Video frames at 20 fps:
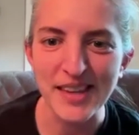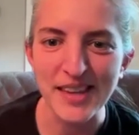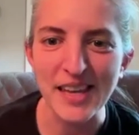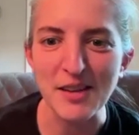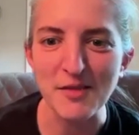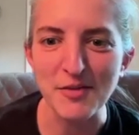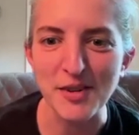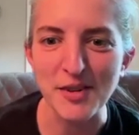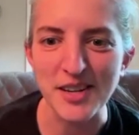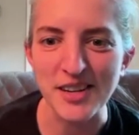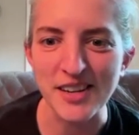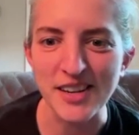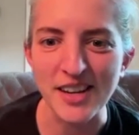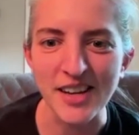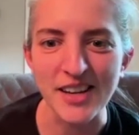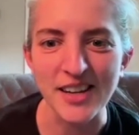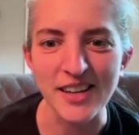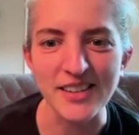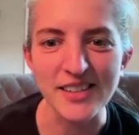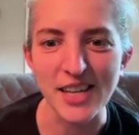even
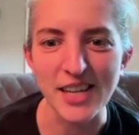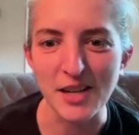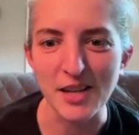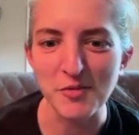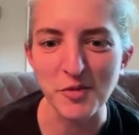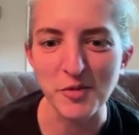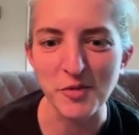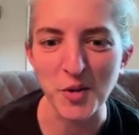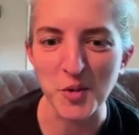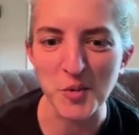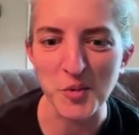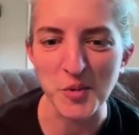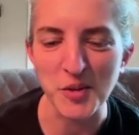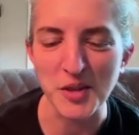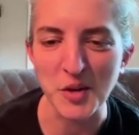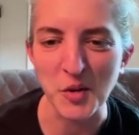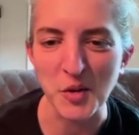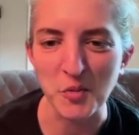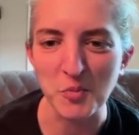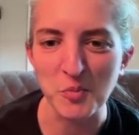tenfold when
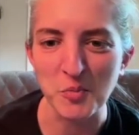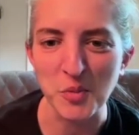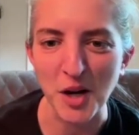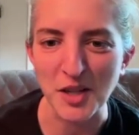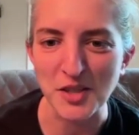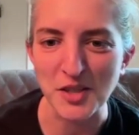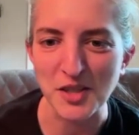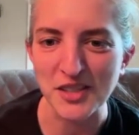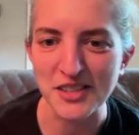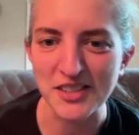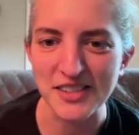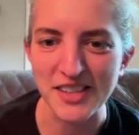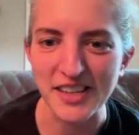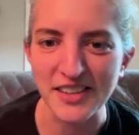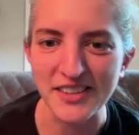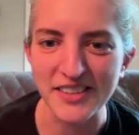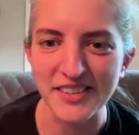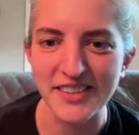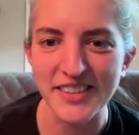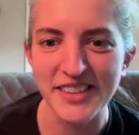the whole project is
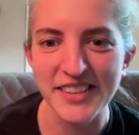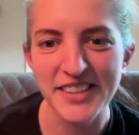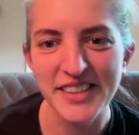out?